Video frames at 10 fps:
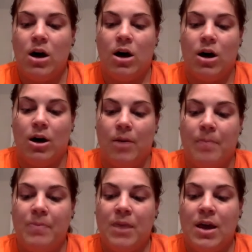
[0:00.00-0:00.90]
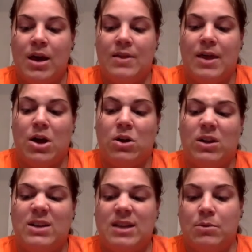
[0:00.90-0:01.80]
And they are
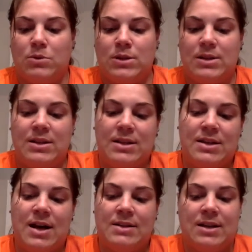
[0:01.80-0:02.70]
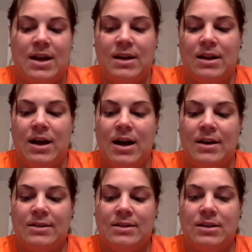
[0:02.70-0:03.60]
less able to synthesize and
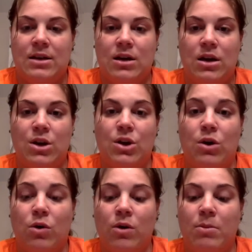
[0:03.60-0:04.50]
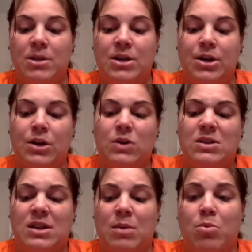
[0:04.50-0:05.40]
analyze, materials,
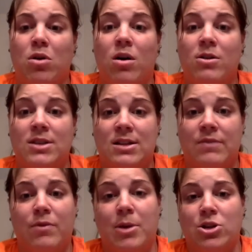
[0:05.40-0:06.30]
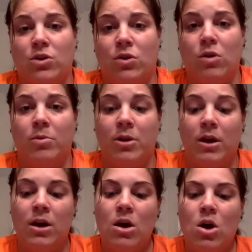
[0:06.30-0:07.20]
and they process information globally.